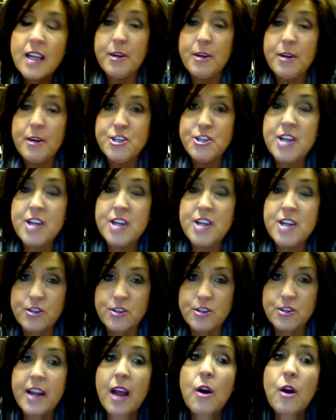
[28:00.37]
of colors on
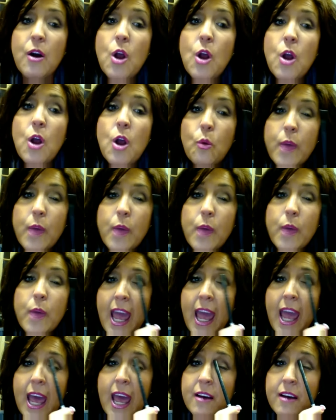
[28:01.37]
now. We
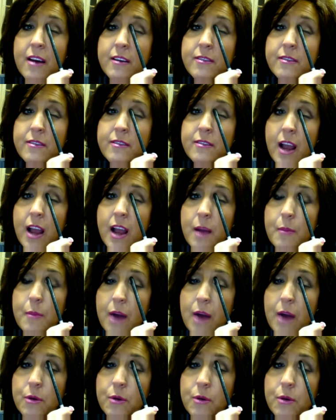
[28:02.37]
have
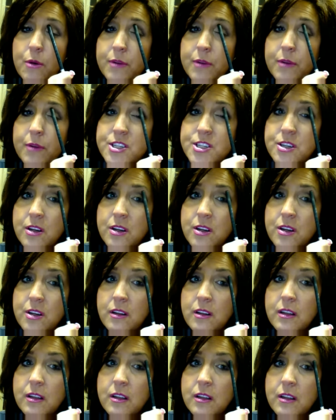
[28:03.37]
our original
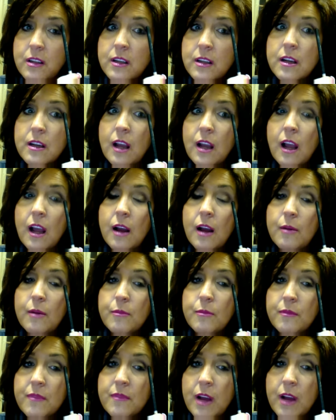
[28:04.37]
kind
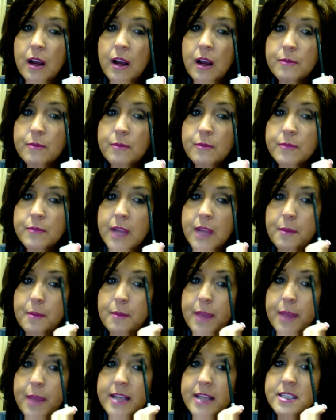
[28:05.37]
of
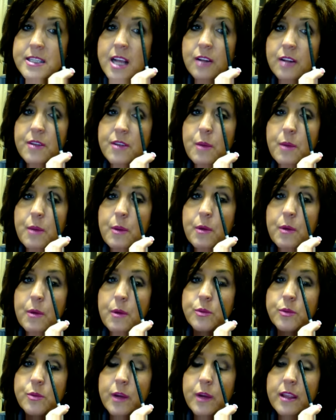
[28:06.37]
base color that we worked
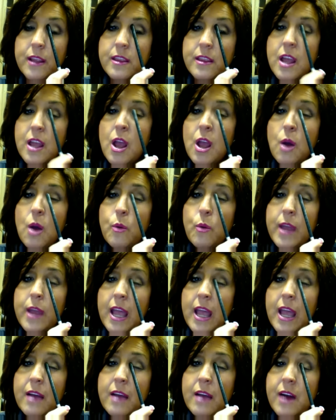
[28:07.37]
with. We
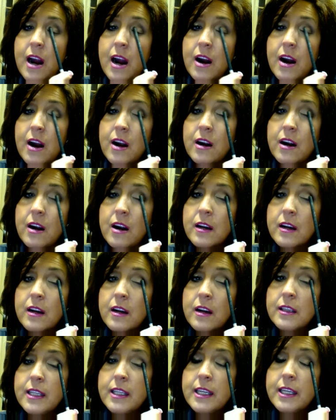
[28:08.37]
have our
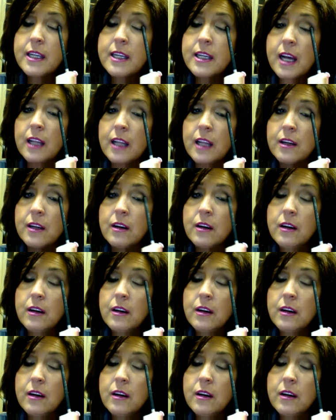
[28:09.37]
lid color.